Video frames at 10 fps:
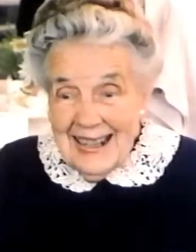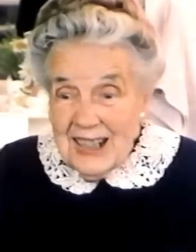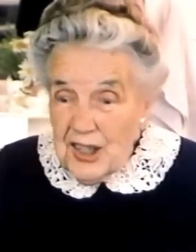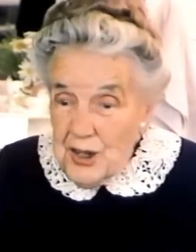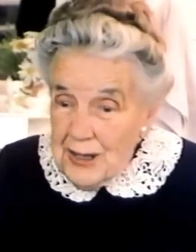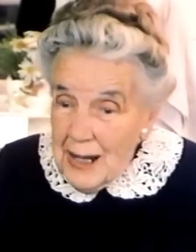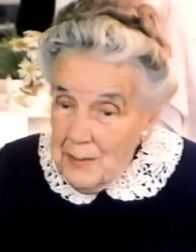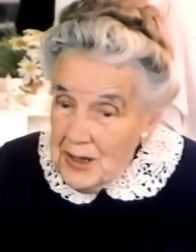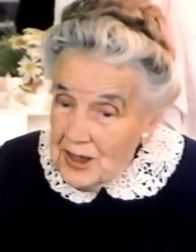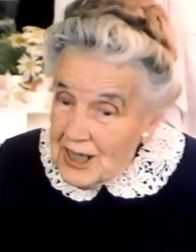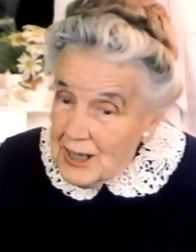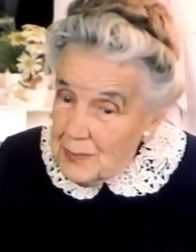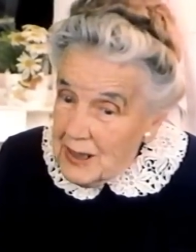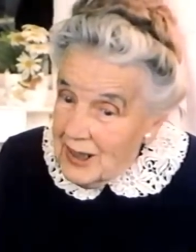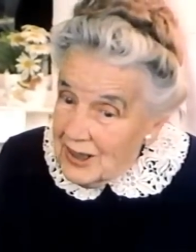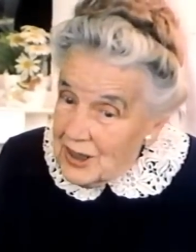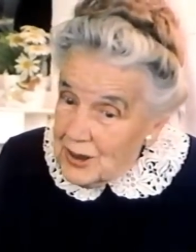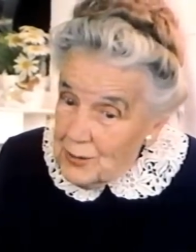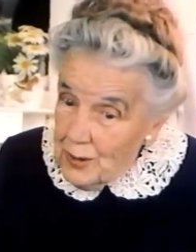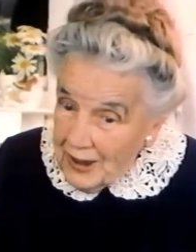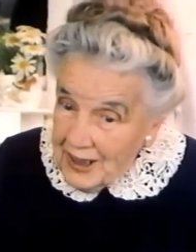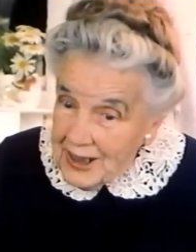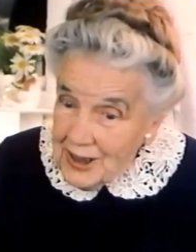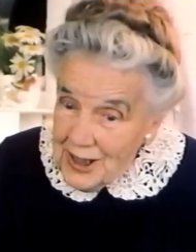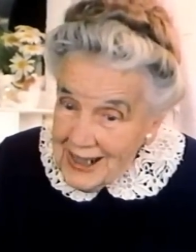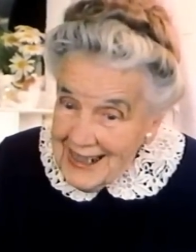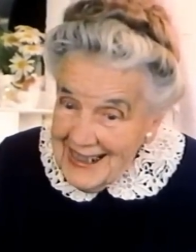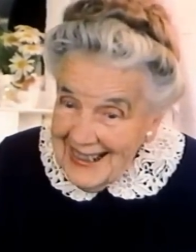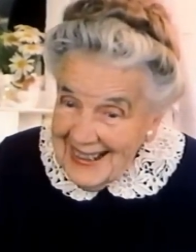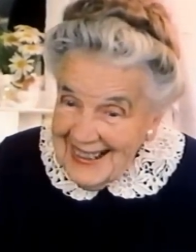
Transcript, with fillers: Did you come here just because you wanted a cookie?